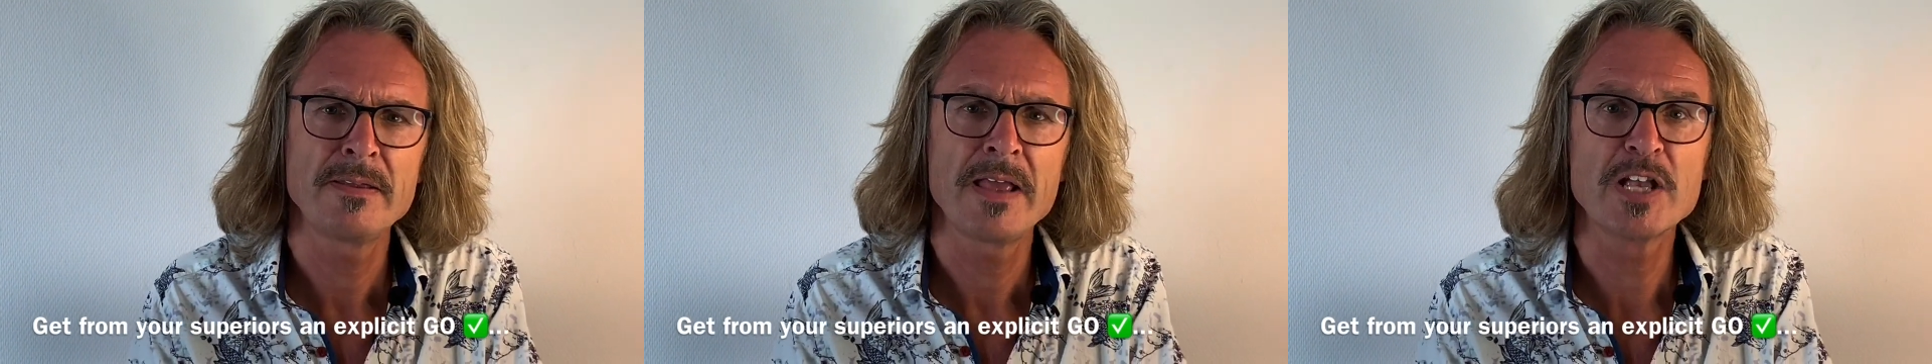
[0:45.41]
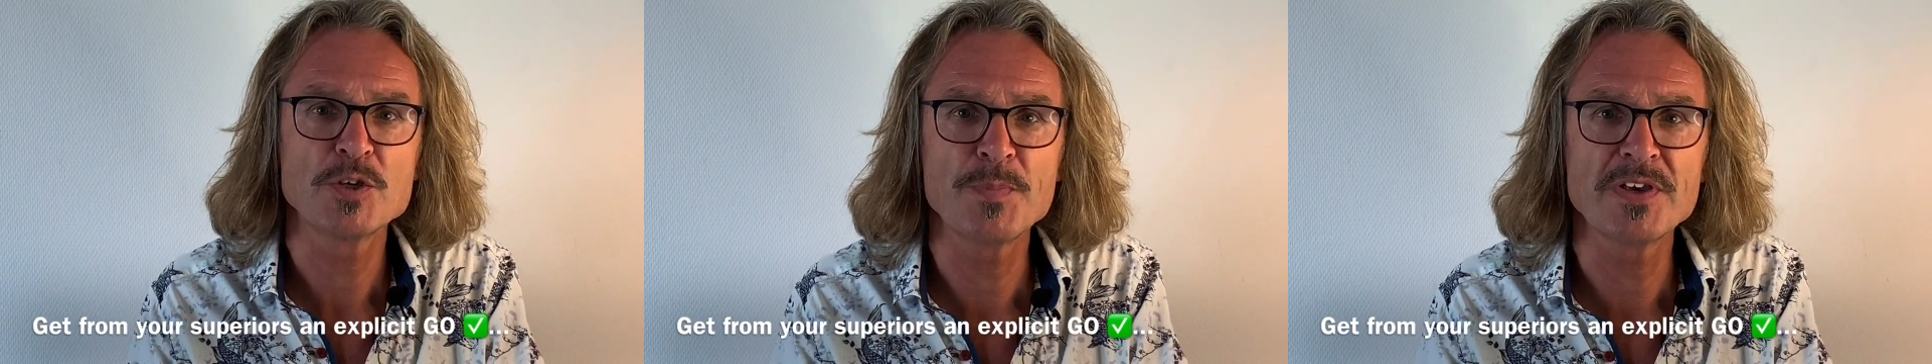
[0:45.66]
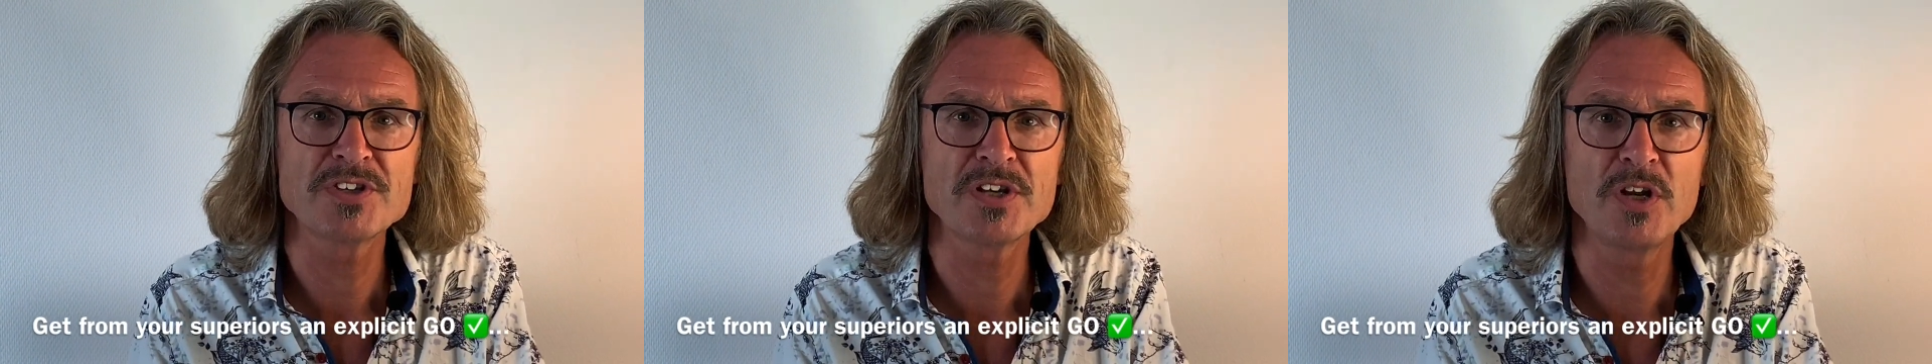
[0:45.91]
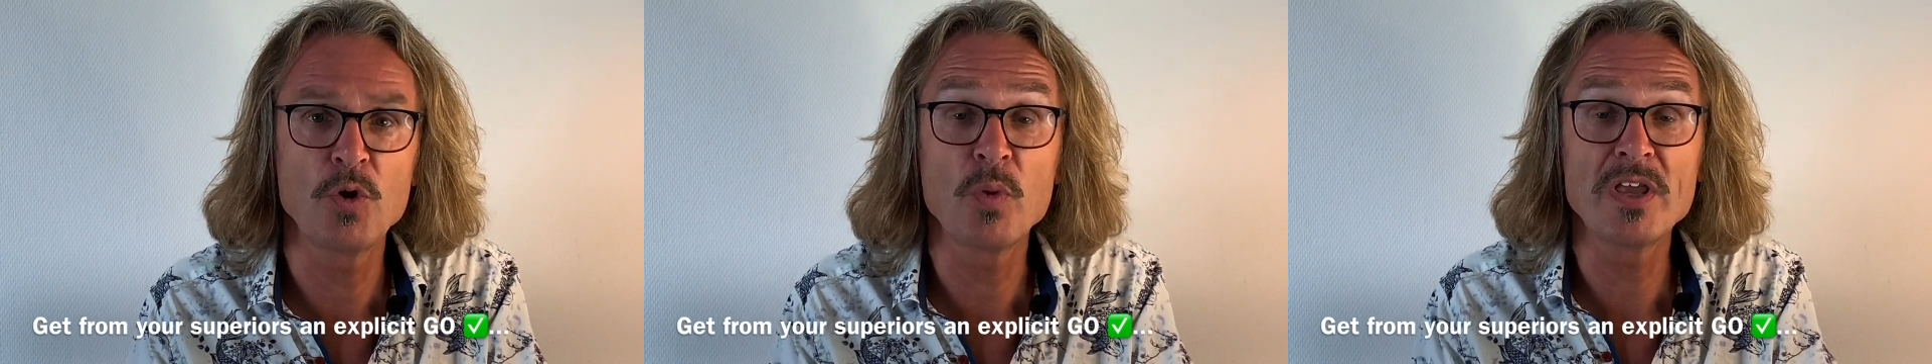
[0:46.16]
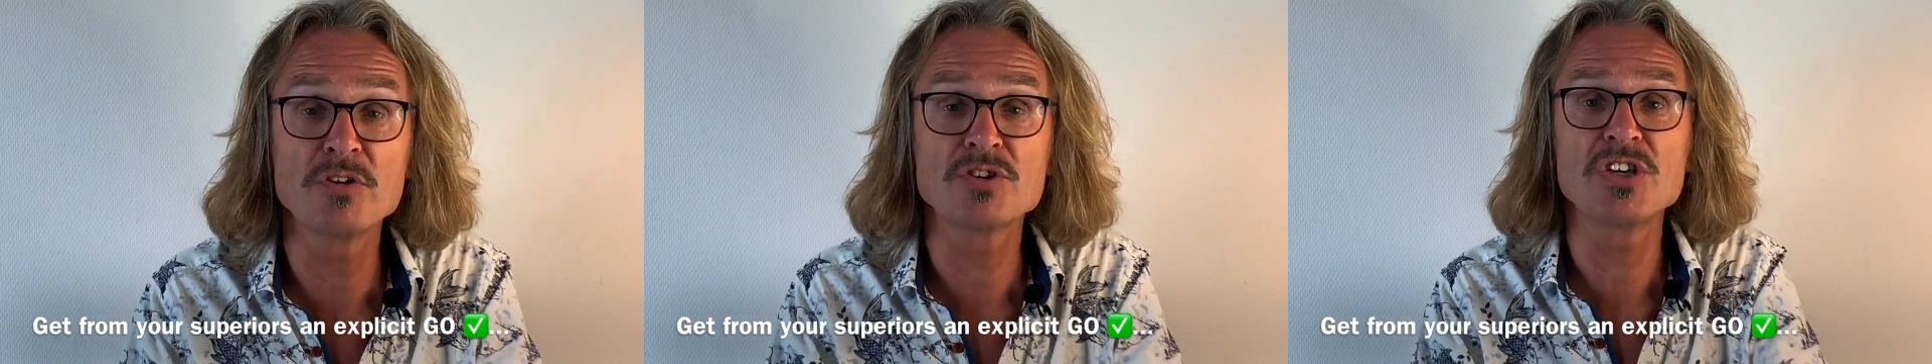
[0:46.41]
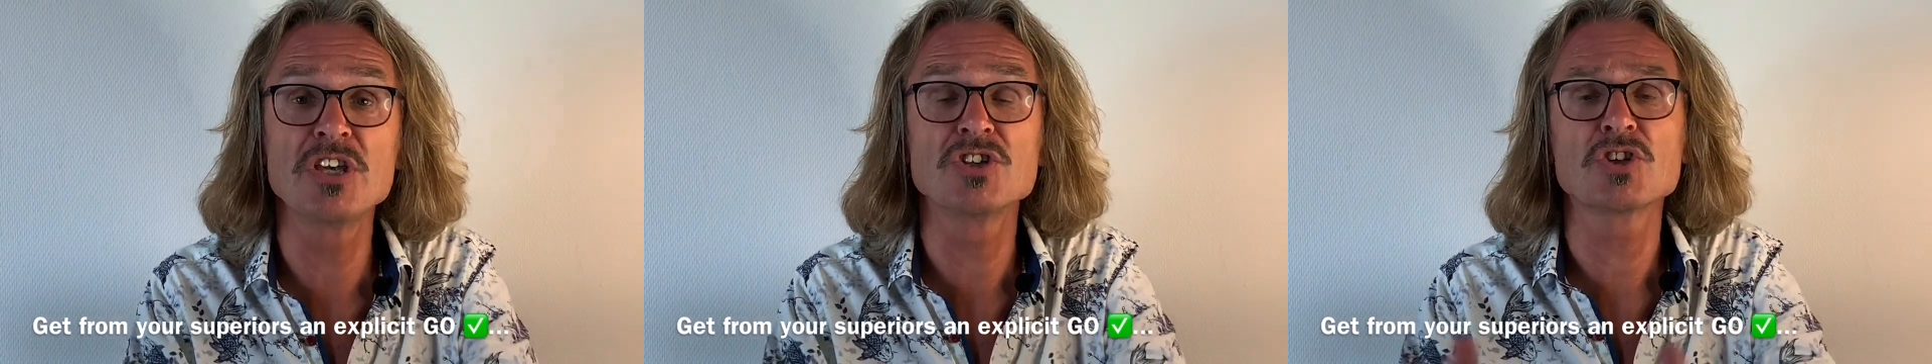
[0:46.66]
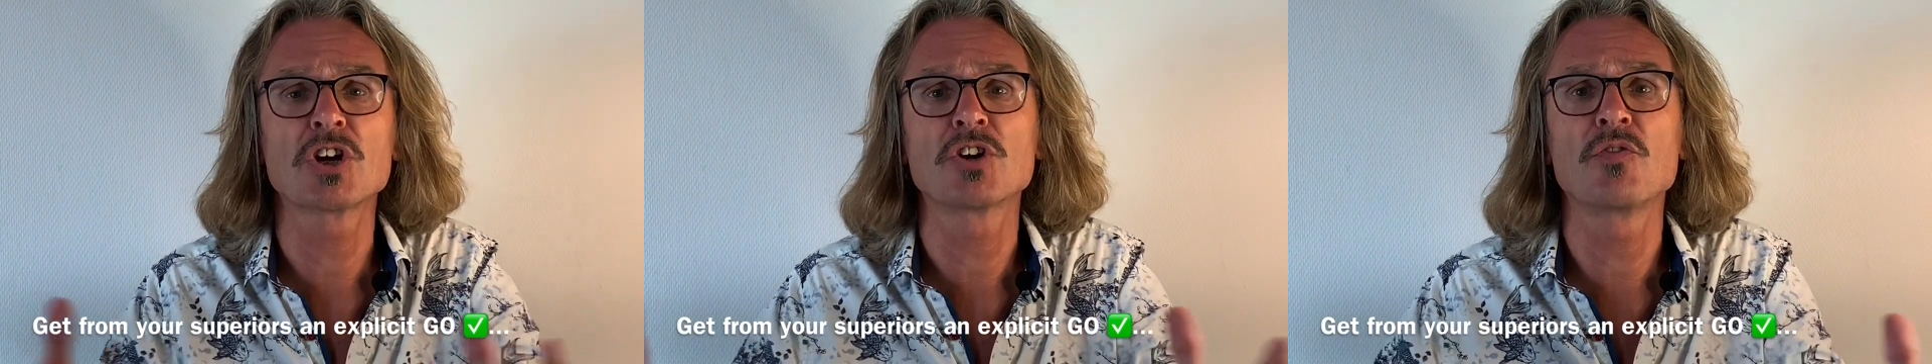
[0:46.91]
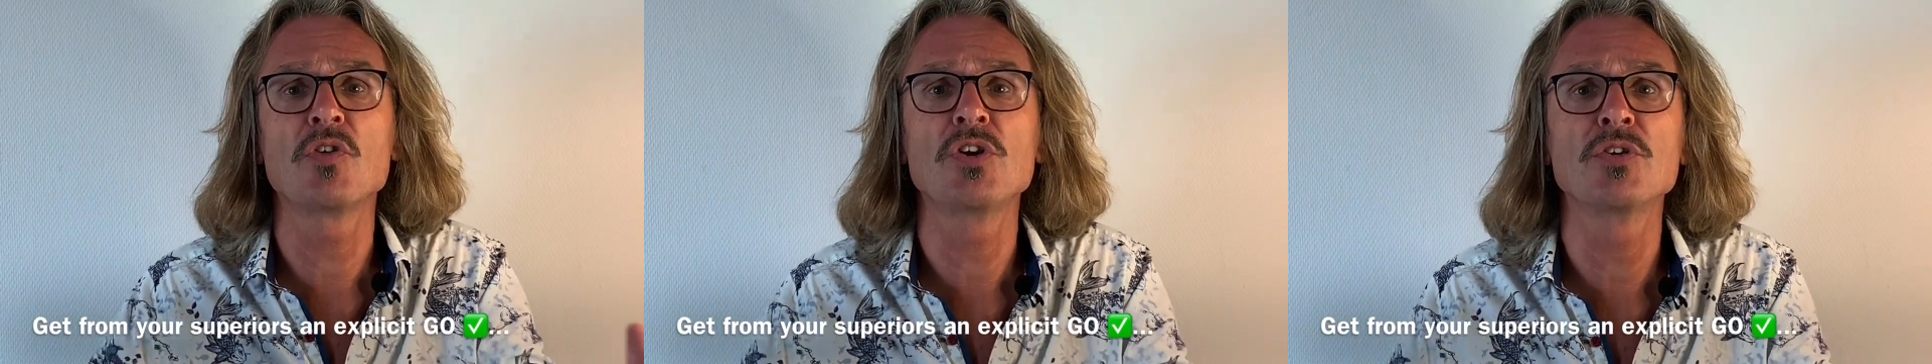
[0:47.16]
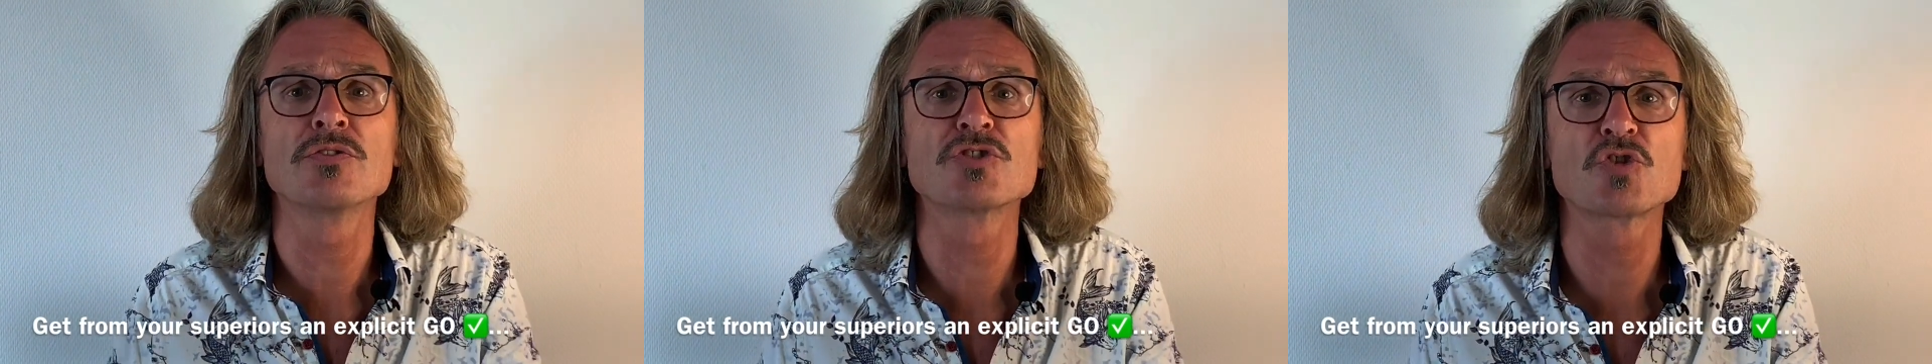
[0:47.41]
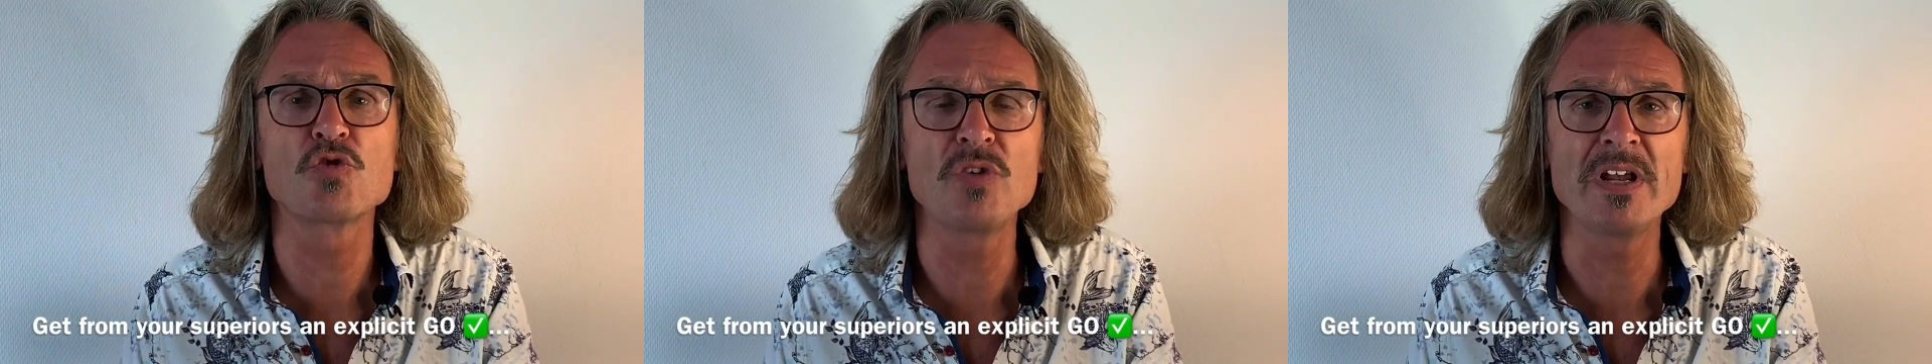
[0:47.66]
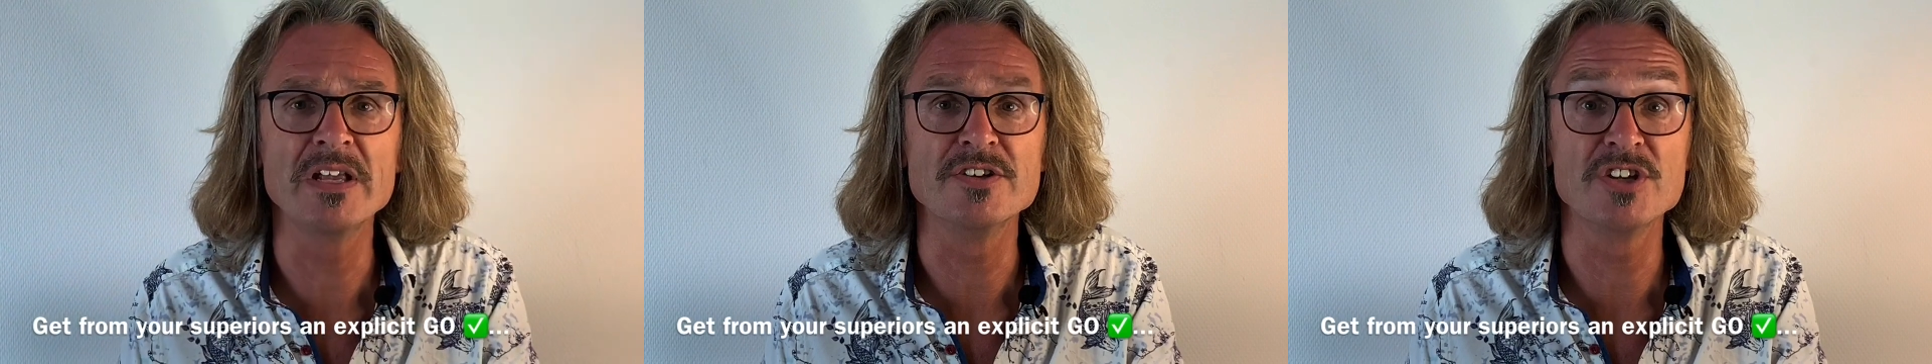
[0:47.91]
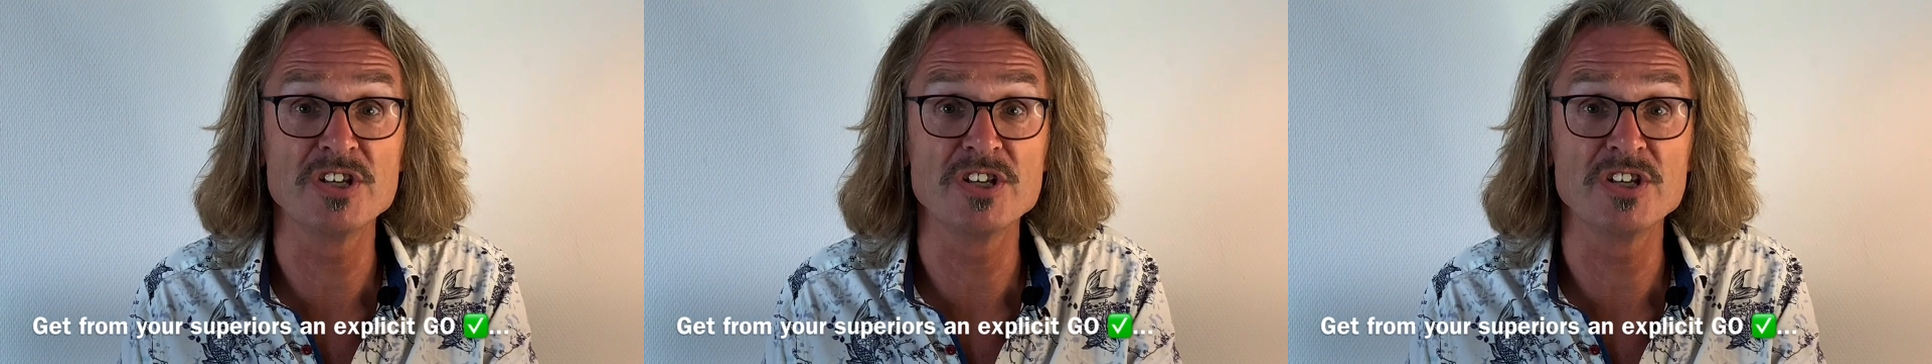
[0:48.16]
Especially when you see each other only on screens,